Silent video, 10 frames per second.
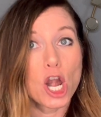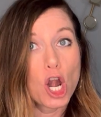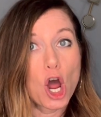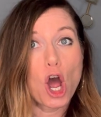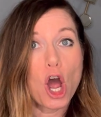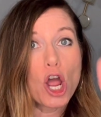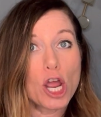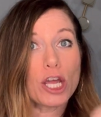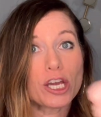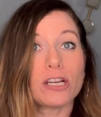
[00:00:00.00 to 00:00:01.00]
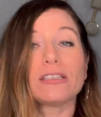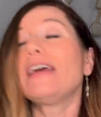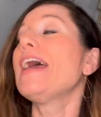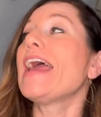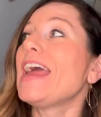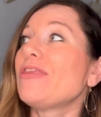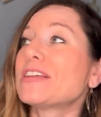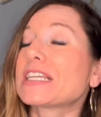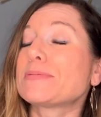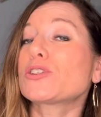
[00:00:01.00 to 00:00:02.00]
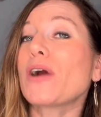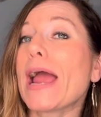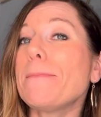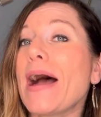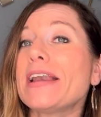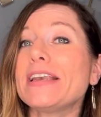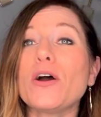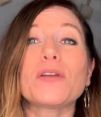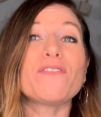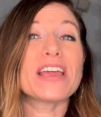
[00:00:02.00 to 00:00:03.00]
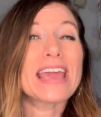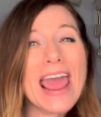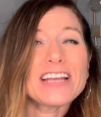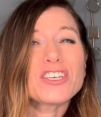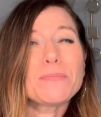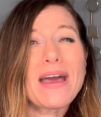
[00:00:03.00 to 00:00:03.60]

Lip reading: like, the subscribe button, notification